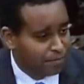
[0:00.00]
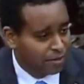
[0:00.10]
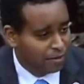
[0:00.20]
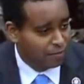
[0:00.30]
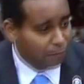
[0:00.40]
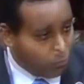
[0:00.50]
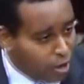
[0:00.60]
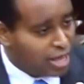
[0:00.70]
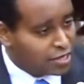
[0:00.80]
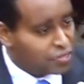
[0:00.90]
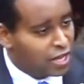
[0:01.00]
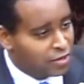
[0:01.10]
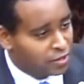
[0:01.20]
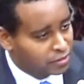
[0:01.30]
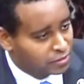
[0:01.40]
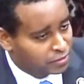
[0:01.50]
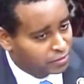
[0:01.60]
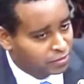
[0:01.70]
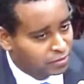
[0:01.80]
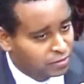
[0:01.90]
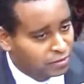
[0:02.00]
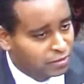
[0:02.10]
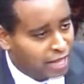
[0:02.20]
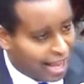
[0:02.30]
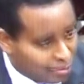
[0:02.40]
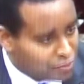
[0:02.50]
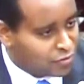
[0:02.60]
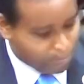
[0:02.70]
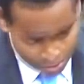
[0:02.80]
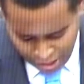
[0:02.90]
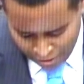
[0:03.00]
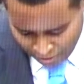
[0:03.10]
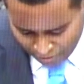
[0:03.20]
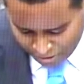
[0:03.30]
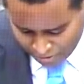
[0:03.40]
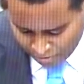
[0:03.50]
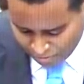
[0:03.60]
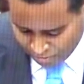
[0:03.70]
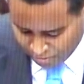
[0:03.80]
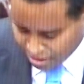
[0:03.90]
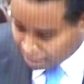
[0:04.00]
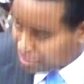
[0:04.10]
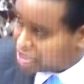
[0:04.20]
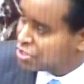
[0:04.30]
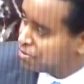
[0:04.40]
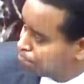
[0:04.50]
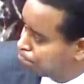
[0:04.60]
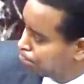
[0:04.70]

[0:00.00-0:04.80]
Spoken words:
4 days later, the House of Representatives impeached him.